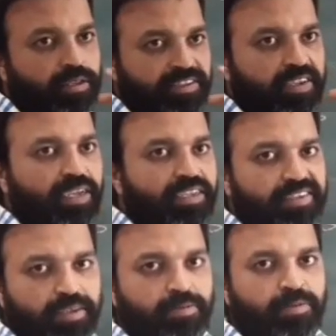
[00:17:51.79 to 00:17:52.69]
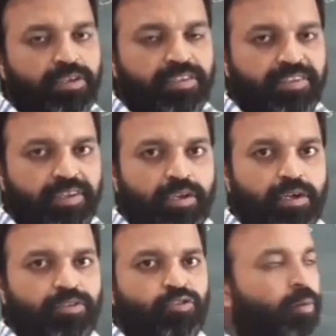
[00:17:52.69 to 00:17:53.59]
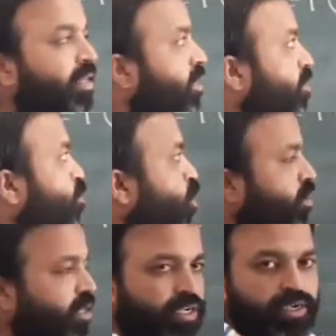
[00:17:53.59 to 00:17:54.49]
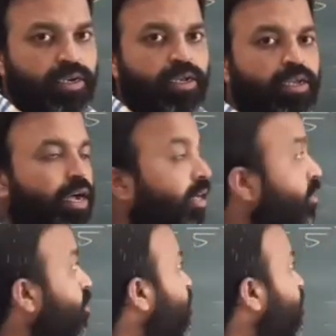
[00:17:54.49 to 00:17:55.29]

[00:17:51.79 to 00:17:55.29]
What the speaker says: The series which is in geometric progression, and the